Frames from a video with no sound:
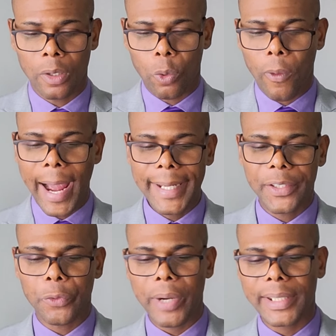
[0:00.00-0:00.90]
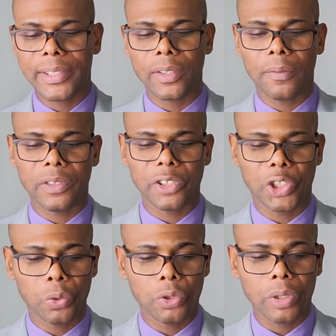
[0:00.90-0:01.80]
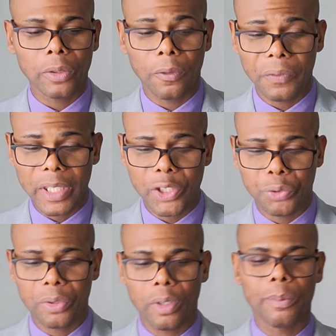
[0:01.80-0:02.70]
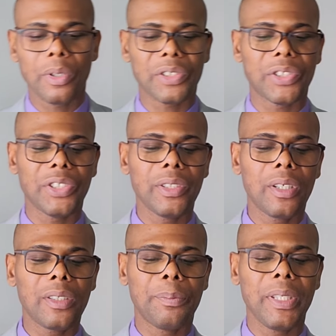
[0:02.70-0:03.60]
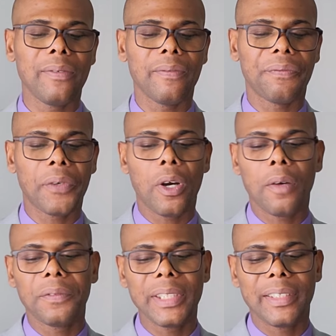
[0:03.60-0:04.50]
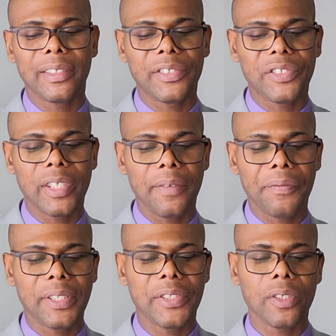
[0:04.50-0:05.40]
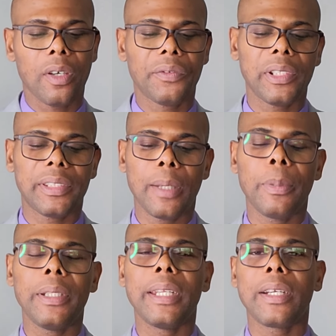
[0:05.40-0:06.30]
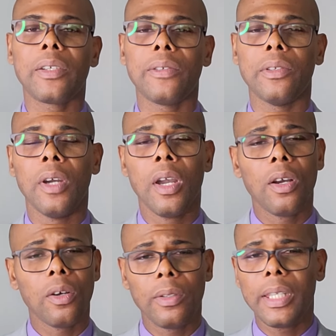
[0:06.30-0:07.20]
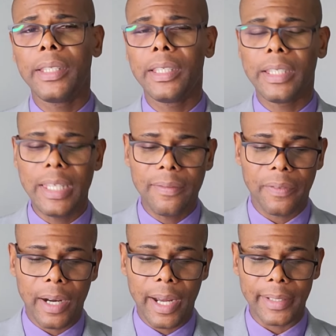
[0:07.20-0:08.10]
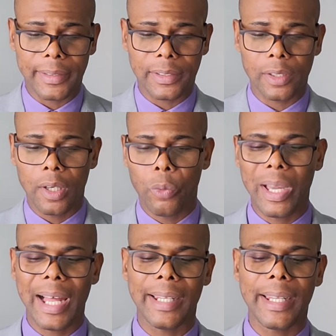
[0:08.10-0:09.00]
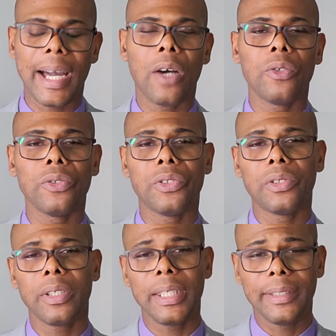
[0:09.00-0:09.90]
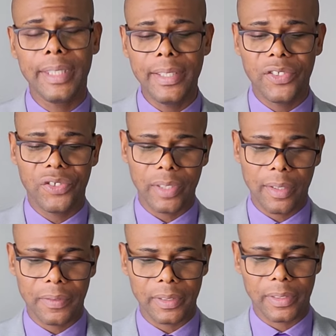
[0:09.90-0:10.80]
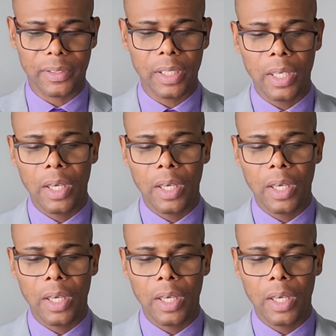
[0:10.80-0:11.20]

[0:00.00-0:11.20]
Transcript: Why the rest of the children of Israel must not be involved in the service of the tabernacle. Only the Levites were allowed in this service.